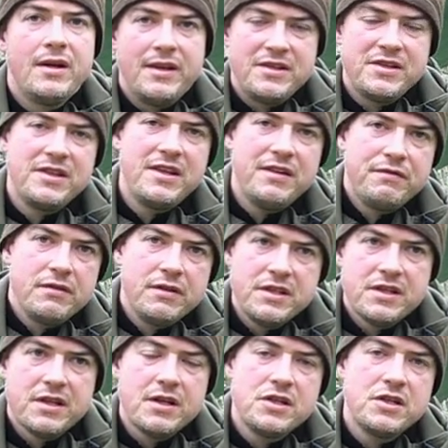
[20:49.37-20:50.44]
That's a different
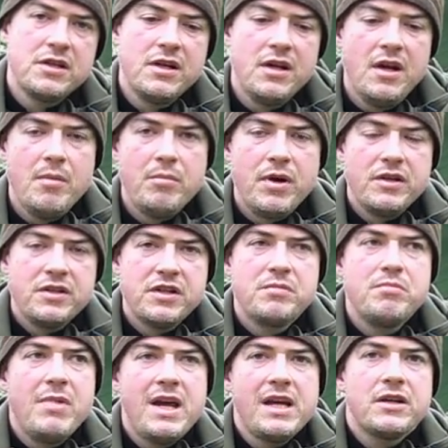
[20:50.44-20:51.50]
discussion, but
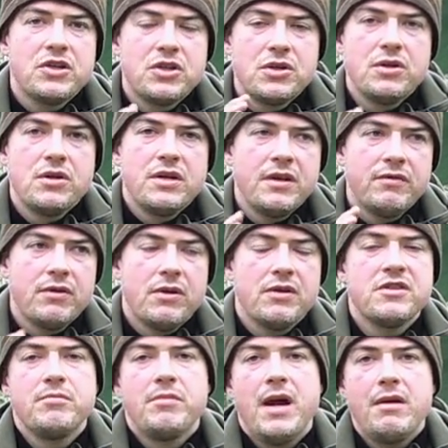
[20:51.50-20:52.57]
just make sure you've
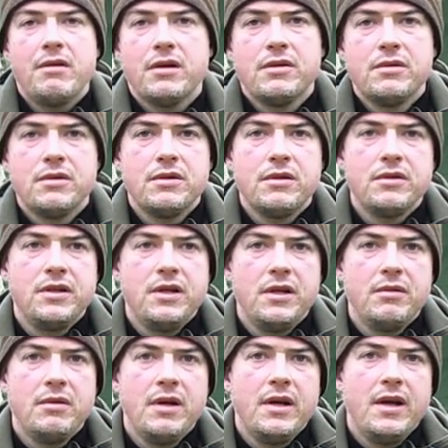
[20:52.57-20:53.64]
got some paracord on
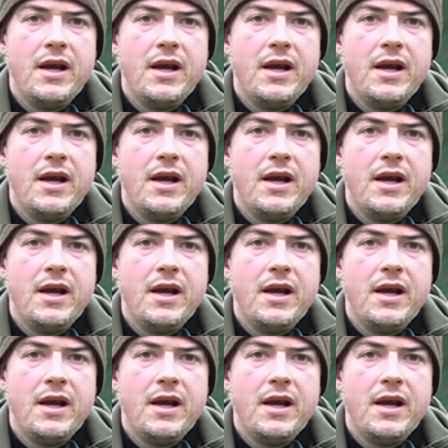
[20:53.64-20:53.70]
you.